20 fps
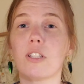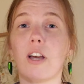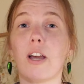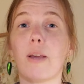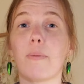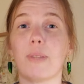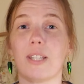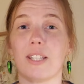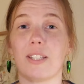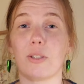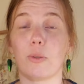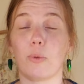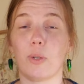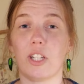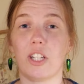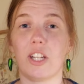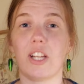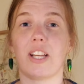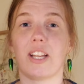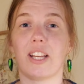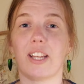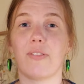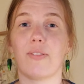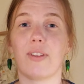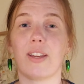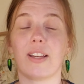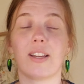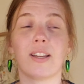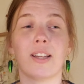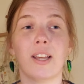I'm this squishy and
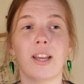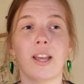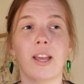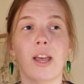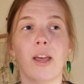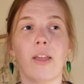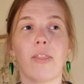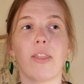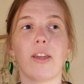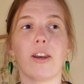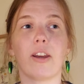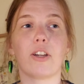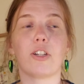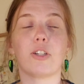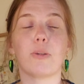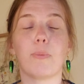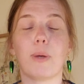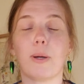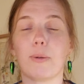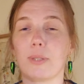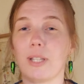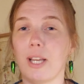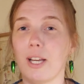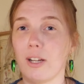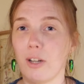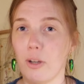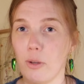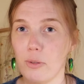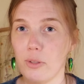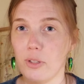giving, then I should be able to
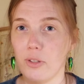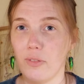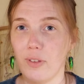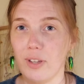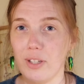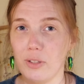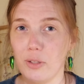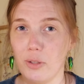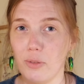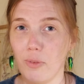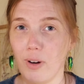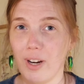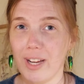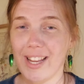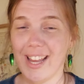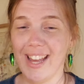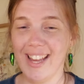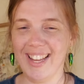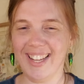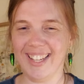get clothes to fit too, right?